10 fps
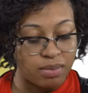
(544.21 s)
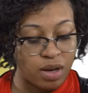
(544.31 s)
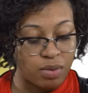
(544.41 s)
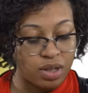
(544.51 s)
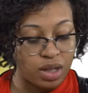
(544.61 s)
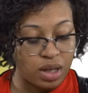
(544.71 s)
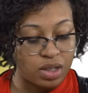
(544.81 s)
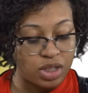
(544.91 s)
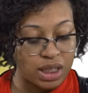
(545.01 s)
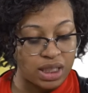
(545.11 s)
they were
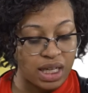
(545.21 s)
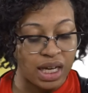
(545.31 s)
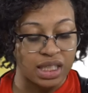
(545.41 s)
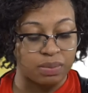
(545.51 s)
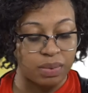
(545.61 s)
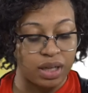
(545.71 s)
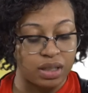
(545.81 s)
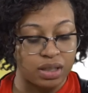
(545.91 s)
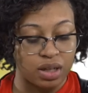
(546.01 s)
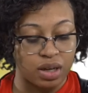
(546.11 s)
done, Jessie had
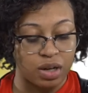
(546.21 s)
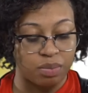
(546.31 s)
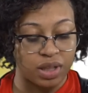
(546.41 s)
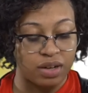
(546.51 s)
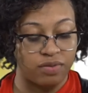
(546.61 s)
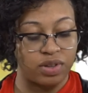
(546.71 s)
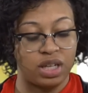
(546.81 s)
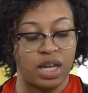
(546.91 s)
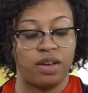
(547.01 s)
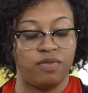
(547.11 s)
explained her plan for the
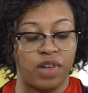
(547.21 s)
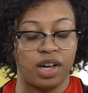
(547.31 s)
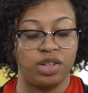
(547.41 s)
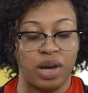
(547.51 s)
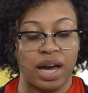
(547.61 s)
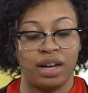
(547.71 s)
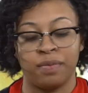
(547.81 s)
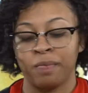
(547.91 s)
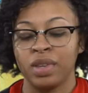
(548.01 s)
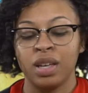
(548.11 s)
day, value
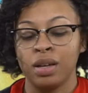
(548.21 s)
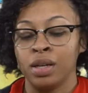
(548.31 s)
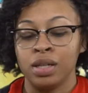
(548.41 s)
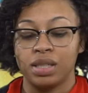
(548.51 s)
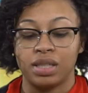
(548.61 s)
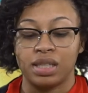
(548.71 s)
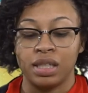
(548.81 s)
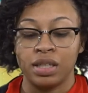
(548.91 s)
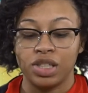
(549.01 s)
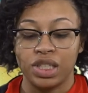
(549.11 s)
added.
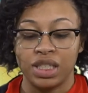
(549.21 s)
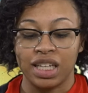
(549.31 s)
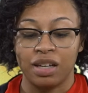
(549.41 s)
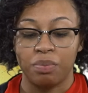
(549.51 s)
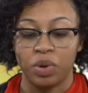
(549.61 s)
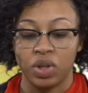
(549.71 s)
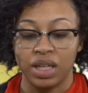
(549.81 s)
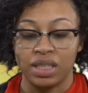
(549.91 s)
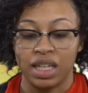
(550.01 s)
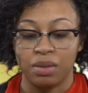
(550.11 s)
See, she said,
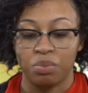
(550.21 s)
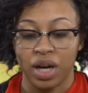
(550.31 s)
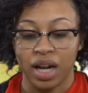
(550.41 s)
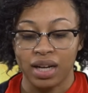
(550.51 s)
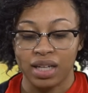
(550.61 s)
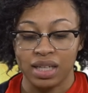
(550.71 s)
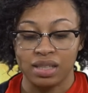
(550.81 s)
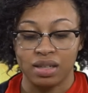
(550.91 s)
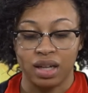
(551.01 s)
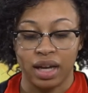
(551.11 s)
pulling 10 bright ideas
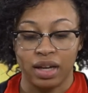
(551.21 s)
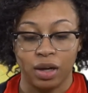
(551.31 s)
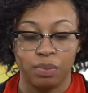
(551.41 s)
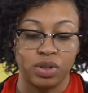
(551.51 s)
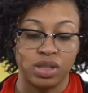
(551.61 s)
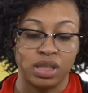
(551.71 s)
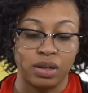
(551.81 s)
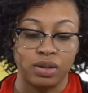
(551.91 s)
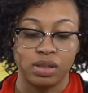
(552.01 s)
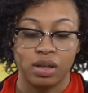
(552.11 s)
to light up your
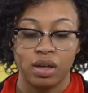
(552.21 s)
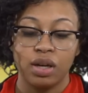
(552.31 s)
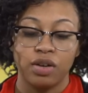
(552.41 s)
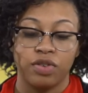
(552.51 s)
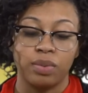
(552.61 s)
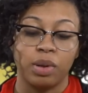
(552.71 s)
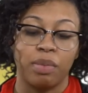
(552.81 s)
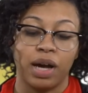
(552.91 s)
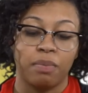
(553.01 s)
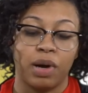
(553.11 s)
sails from the
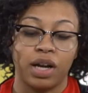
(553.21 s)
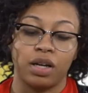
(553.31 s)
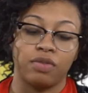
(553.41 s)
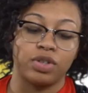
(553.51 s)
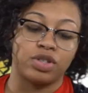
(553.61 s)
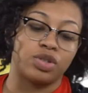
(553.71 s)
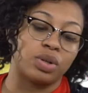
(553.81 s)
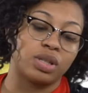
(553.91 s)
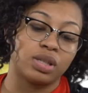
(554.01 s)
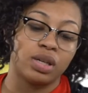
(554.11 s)
back pocket of her
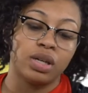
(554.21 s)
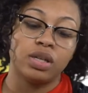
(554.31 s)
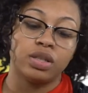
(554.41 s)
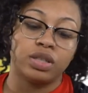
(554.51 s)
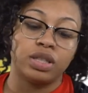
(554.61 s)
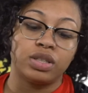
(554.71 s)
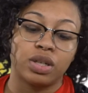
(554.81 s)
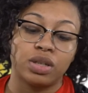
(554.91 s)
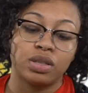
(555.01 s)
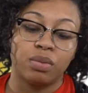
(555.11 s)
shorts. She
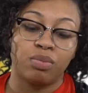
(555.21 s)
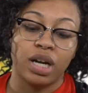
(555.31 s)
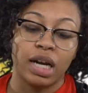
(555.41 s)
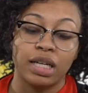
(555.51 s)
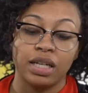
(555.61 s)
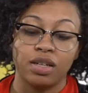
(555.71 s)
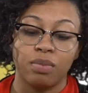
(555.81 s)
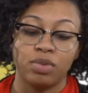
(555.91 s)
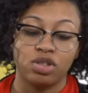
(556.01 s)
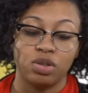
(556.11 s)
turned to bright idea
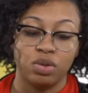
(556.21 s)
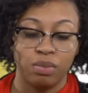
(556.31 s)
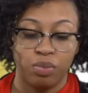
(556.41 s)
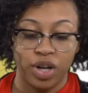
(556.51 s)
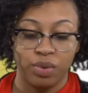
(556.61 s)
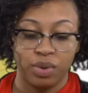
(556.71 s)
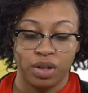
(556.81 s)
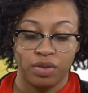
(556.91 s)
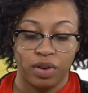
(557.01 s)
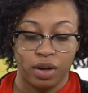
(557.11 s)
number 2 and pointed with
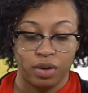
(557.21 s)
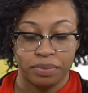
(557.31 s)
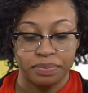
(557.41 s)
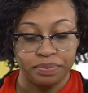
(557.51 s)
her finger.